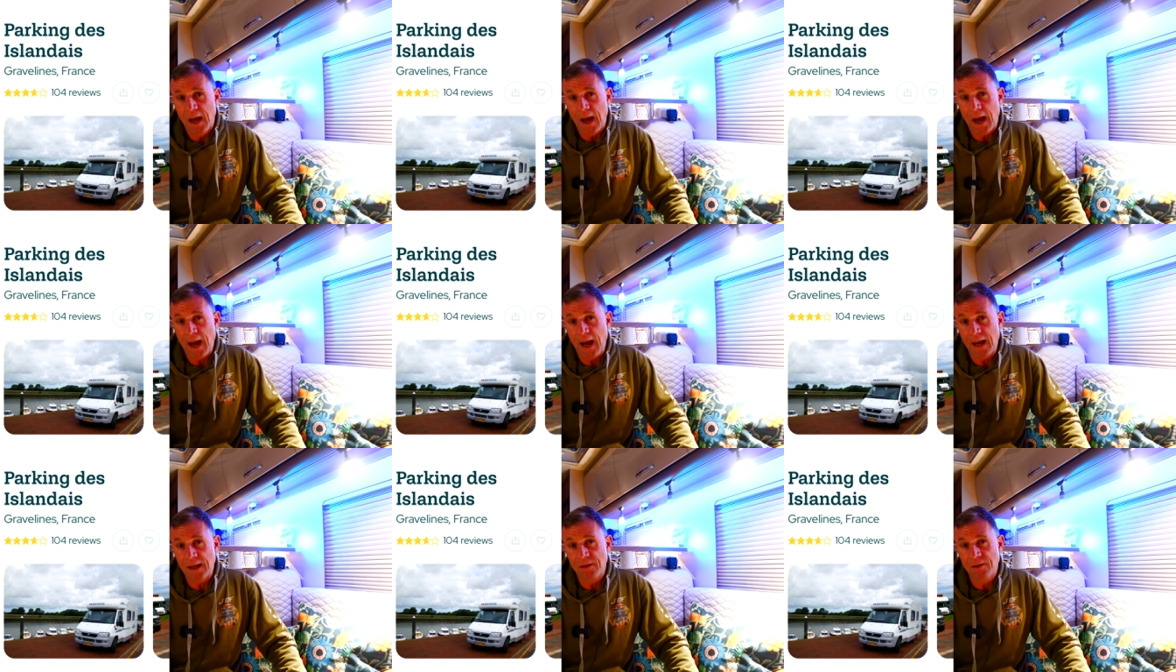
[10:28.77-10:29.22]

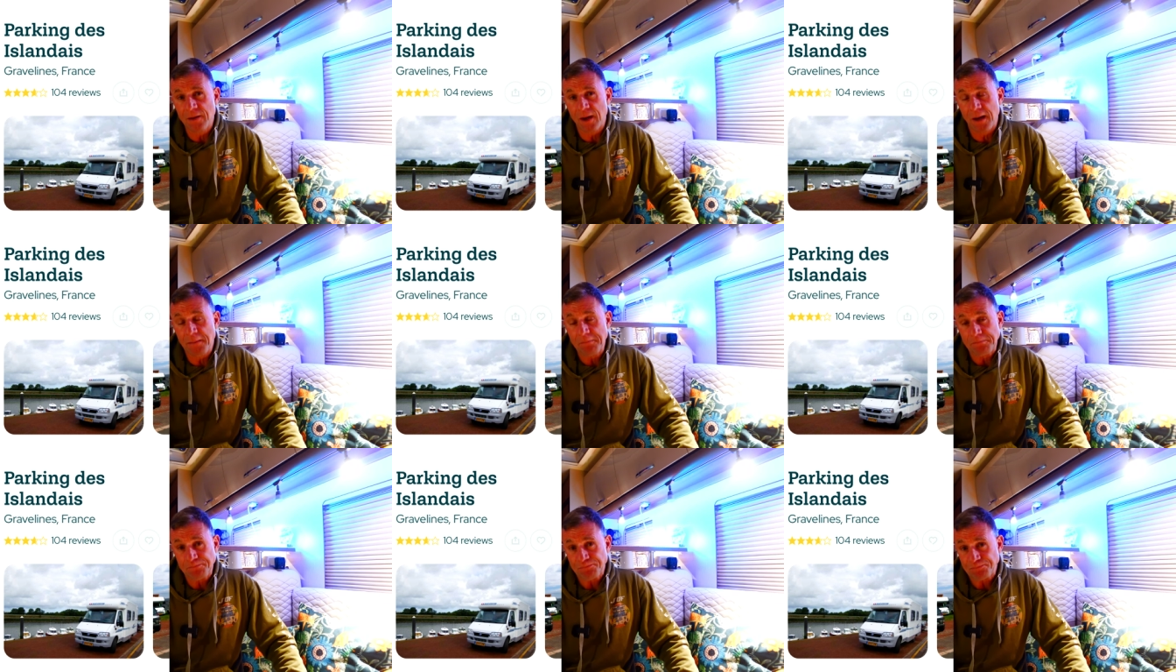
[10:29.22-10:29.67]
And...
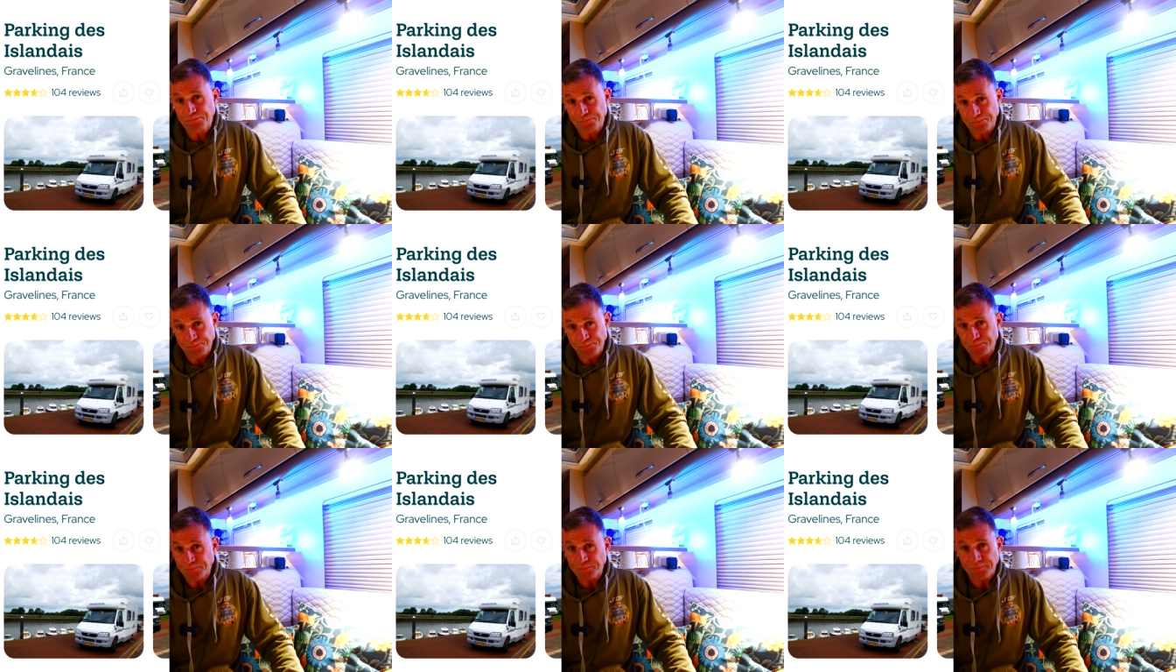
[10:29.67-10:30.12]
Um,
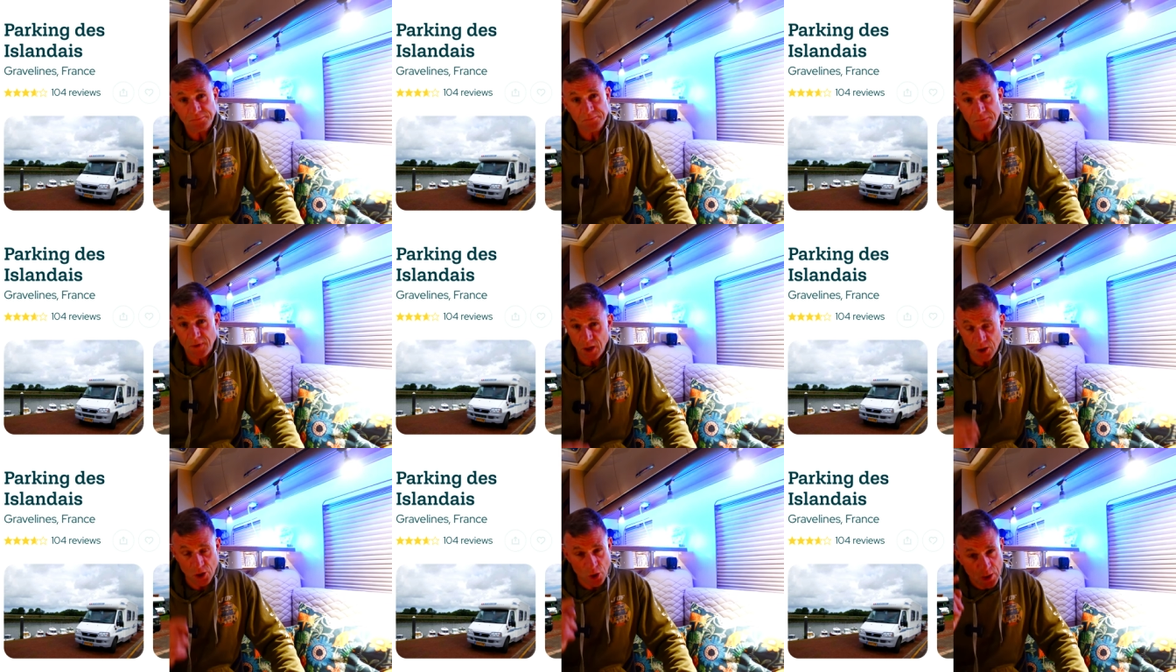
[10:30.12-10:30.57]

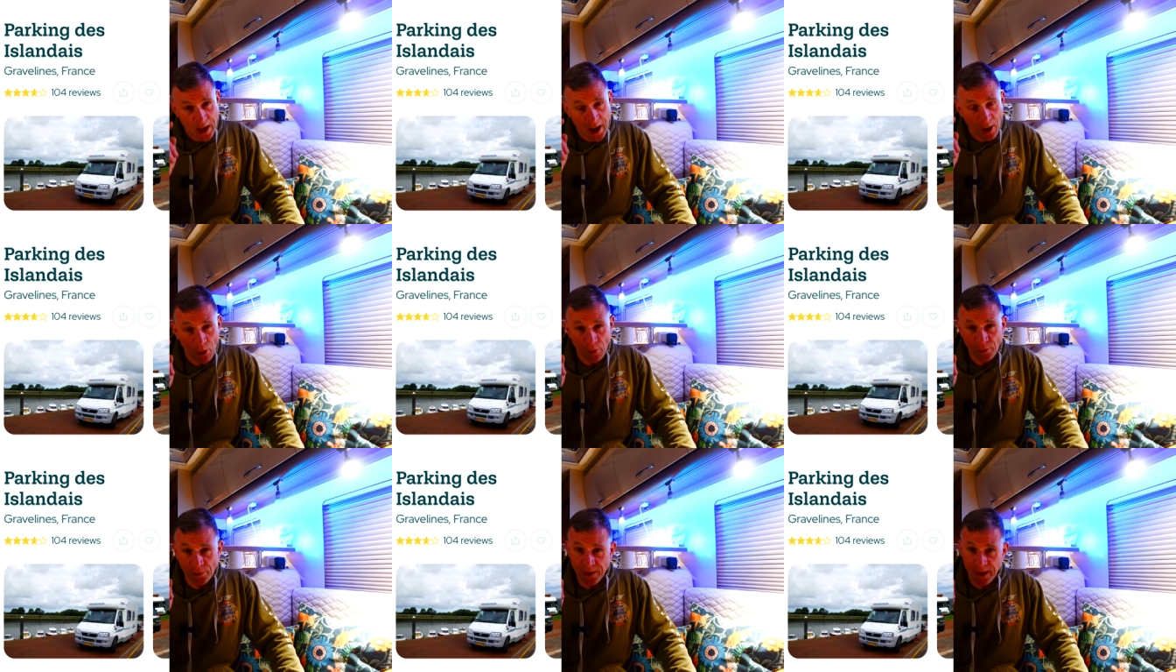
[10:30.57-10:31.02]
you get
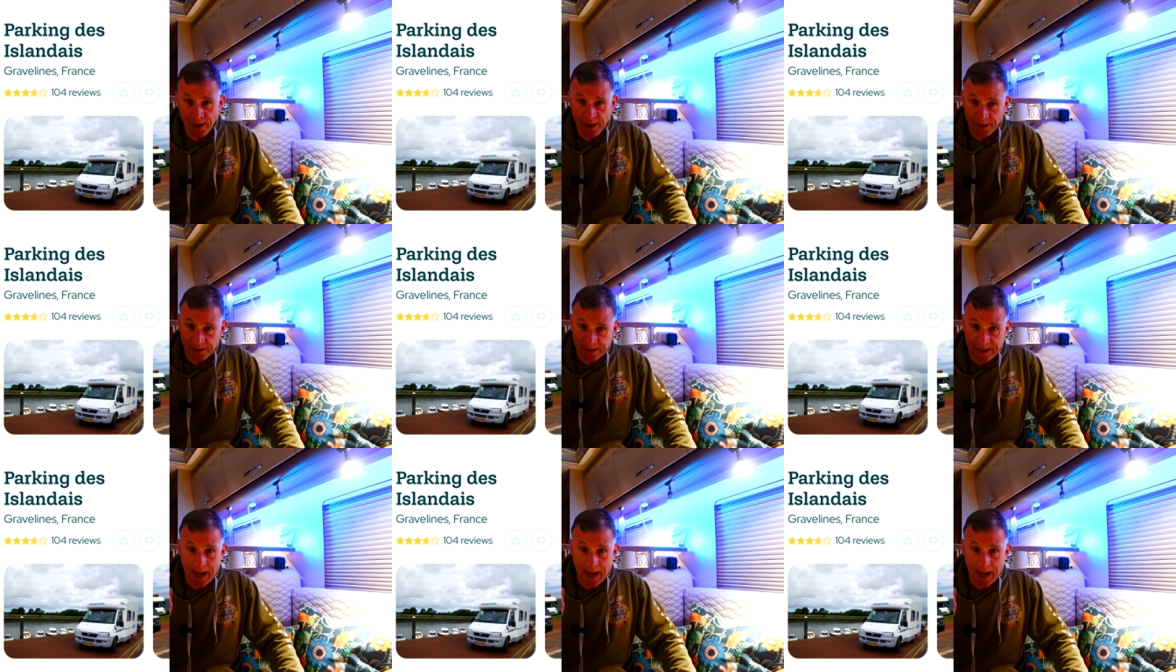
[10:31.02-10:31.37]
on uh,